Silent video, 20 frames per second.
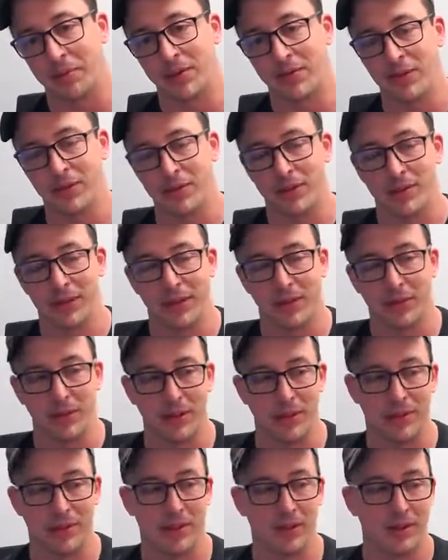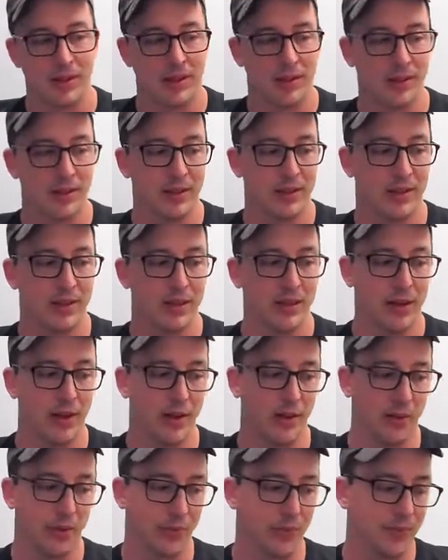But if you're dealing with, you
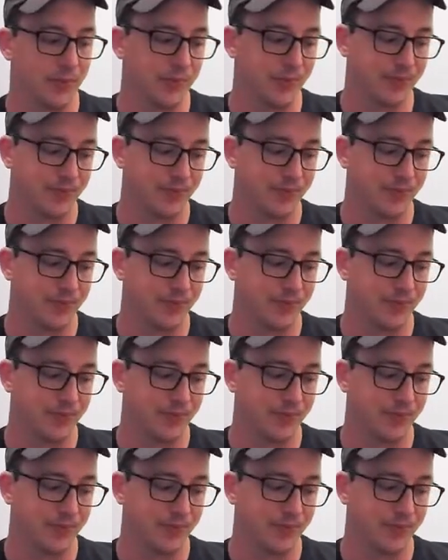know,